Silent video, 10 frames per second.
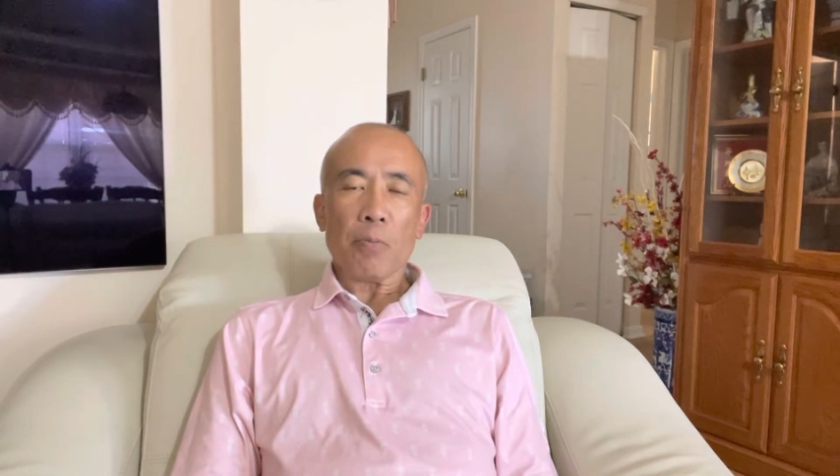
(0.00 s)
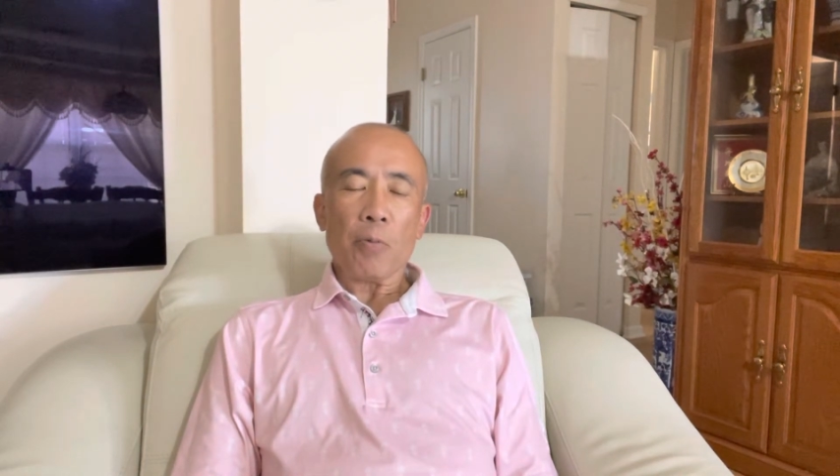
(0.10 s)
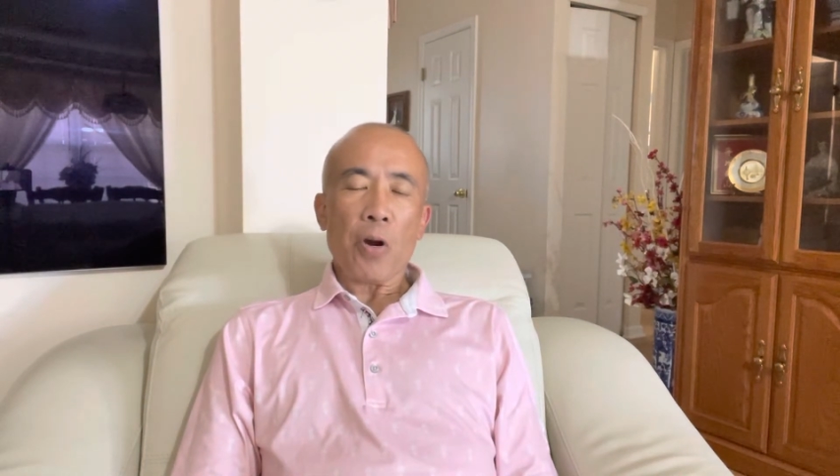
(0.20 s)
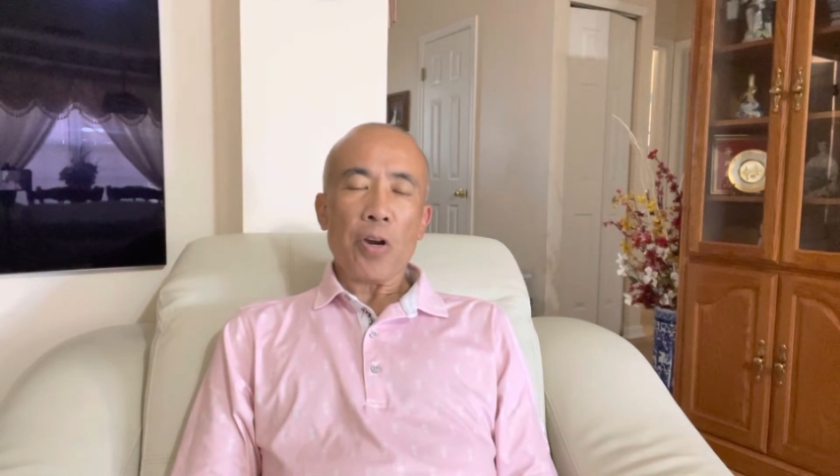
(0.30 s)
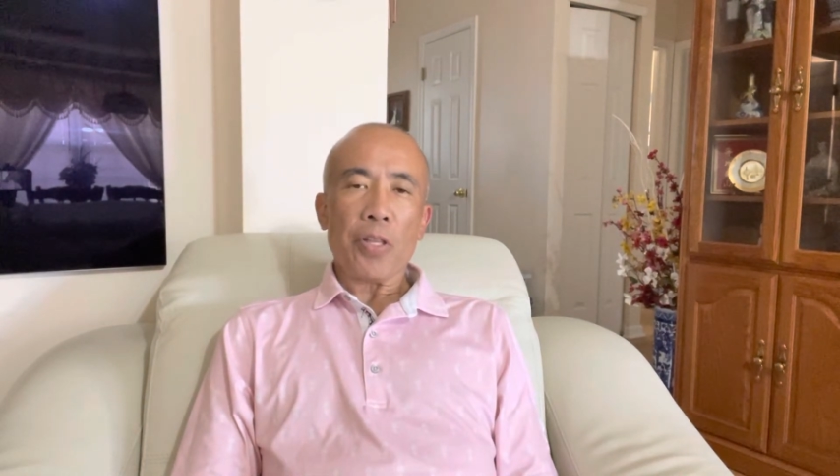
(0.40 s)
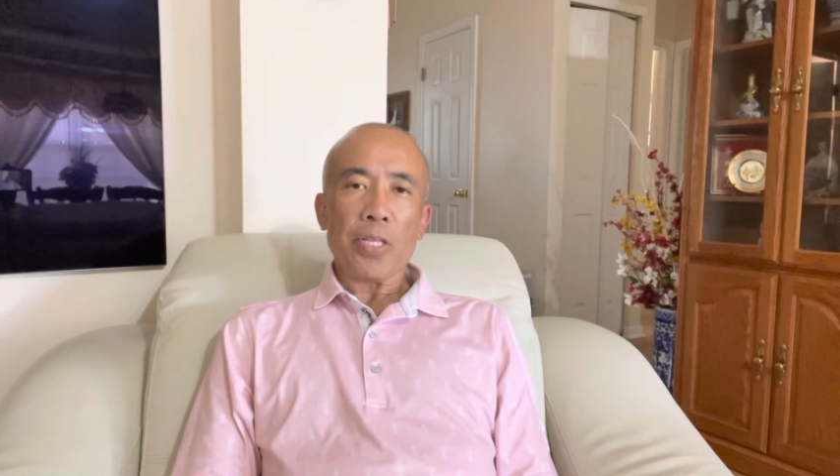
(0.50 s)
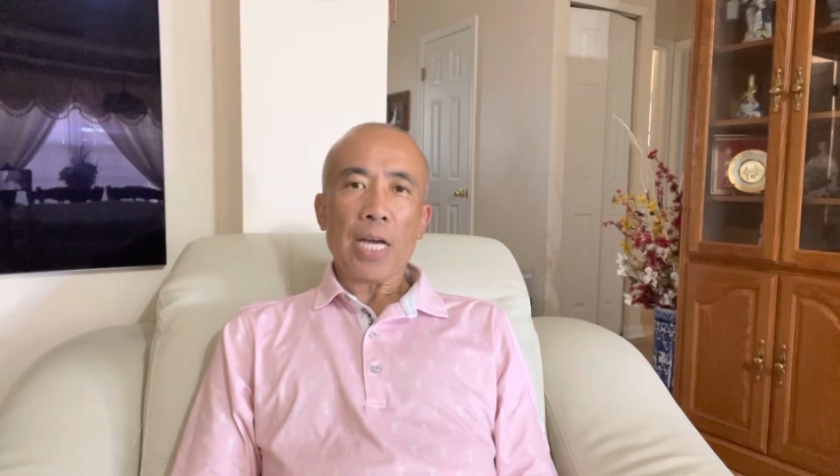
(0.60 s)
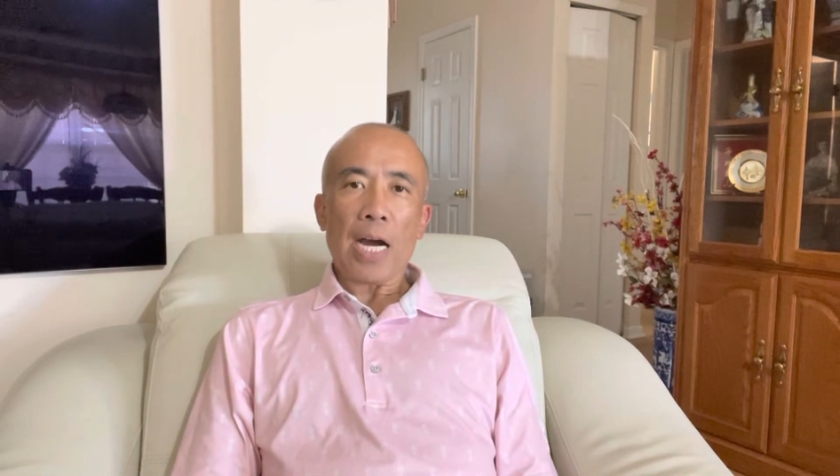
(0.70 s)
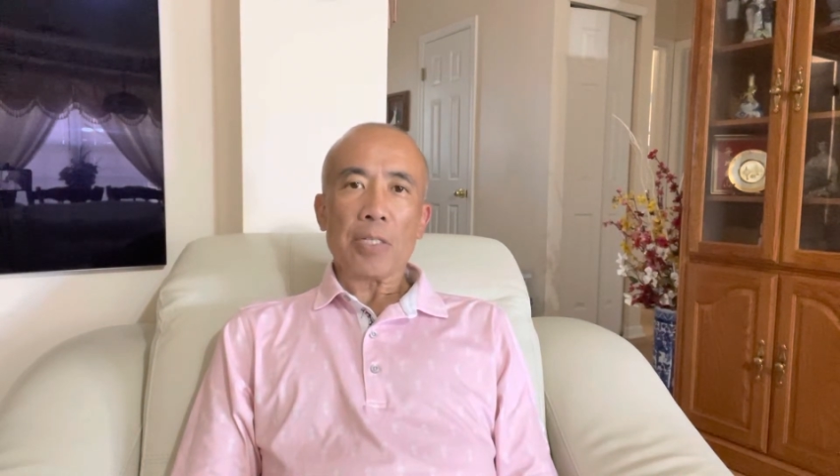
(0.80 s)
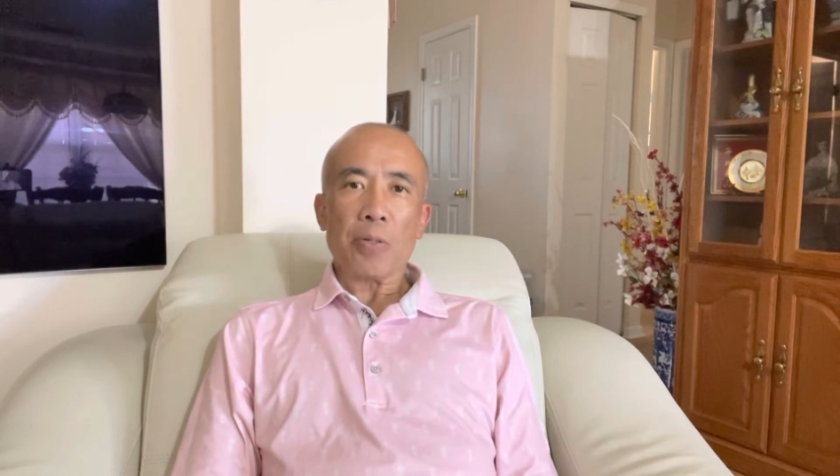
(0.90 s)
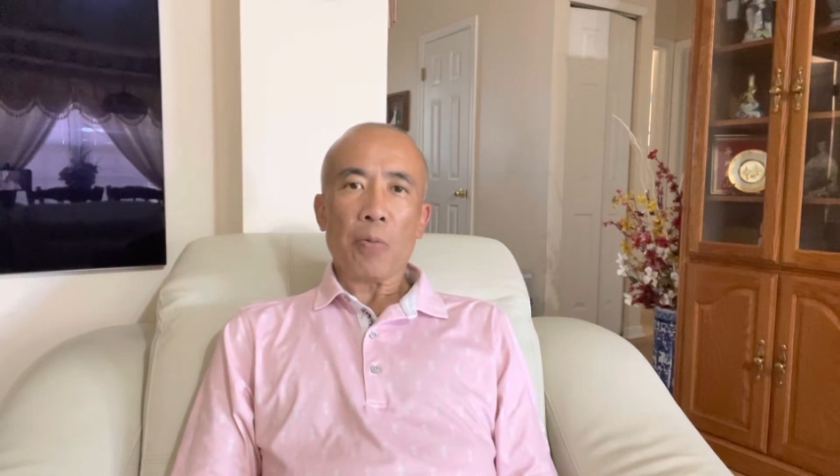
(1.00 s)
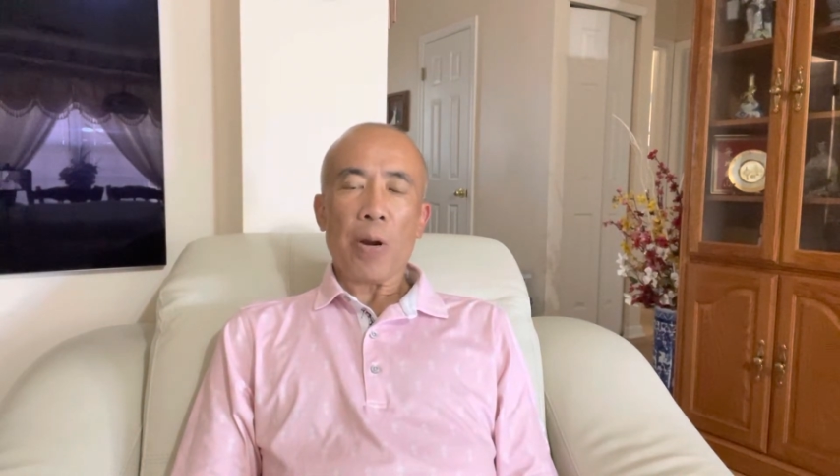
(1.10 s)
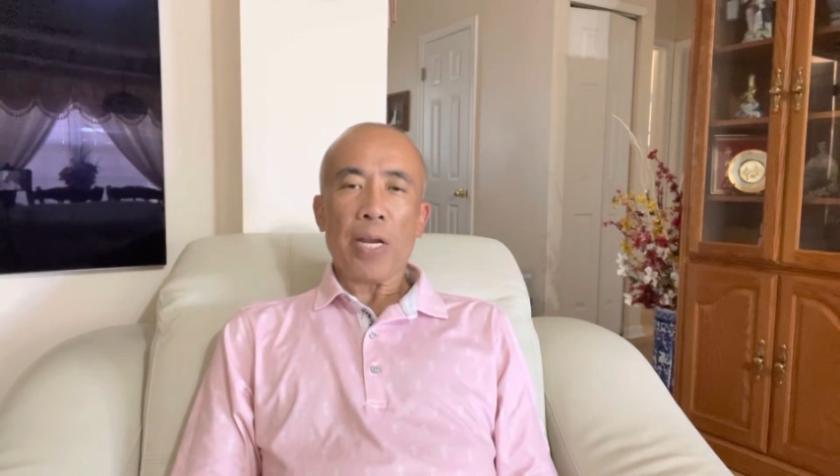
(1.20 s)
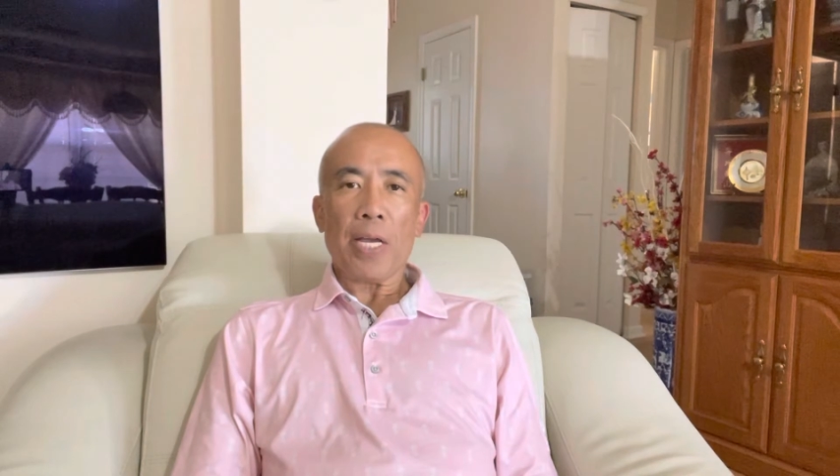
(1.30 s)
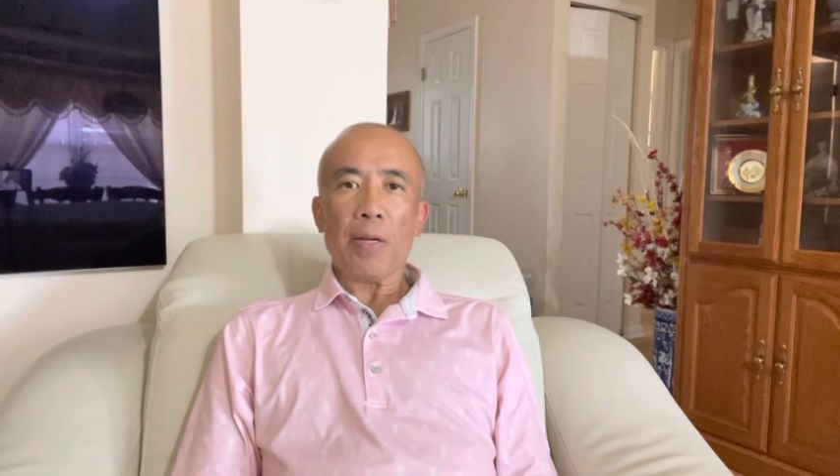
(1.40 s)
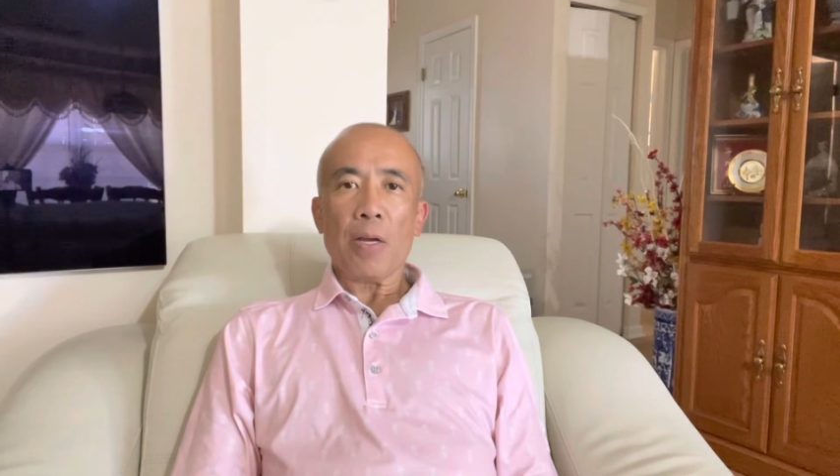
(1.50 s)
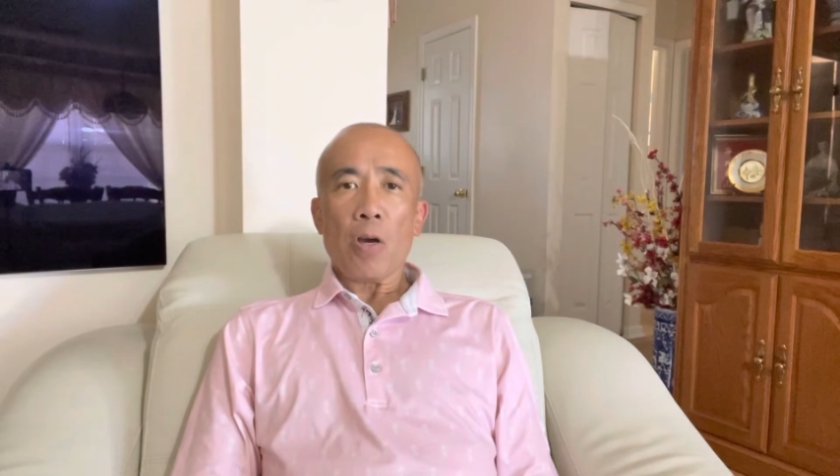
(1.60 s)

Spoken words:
where the doctor went in